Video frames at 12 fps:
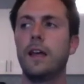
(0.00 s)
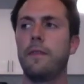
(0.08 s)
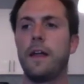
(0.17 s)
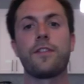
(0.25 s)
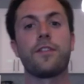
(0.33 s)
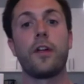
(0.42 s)

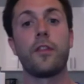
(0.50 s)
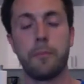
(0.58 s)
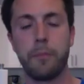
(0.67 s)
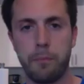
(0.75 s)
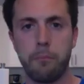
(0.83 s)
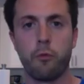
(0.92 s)
That's another
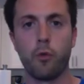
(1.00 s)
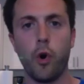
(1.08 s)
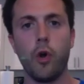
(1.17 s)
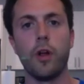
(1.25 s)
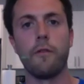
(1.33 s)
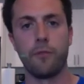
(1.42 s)

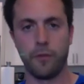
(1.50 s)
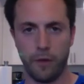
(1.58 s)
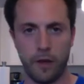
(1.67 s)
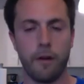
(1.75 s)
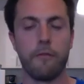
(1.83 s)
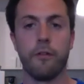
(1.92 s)
role of
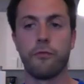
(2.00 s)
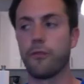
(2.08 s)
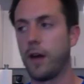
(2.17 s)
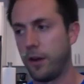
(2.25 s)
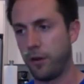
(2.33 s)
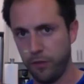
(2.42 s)
the
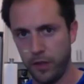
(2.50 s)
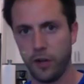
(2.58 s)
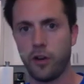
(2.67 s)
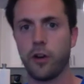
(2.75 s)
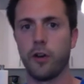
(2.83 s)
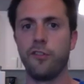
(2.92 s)
friend or the
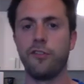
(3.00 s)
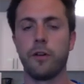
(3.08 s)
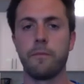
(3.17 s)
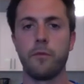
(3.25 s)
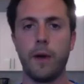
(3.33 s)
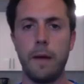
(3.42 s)
encourager,
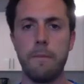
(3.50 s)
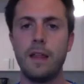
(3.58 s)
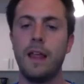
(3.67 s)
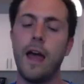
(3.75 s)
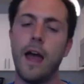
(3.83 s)
right?